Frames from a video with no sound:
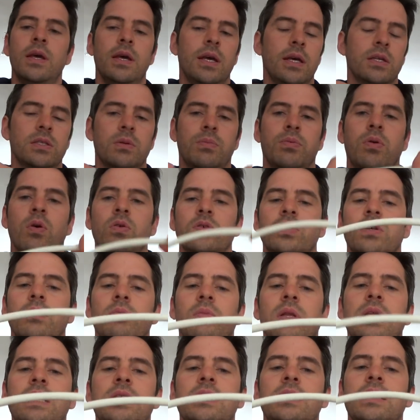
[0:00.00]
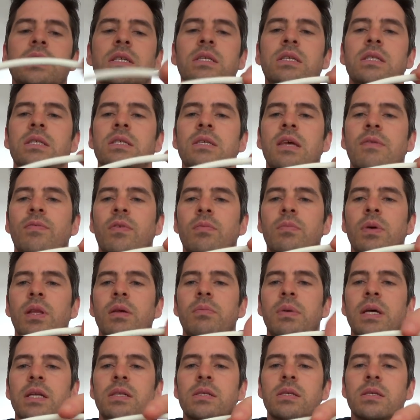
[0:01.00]
is approximately six to seven
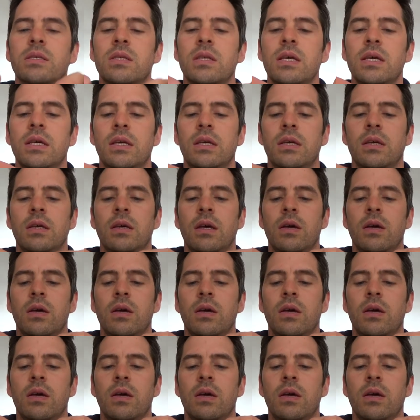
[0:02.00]
millimeters thick.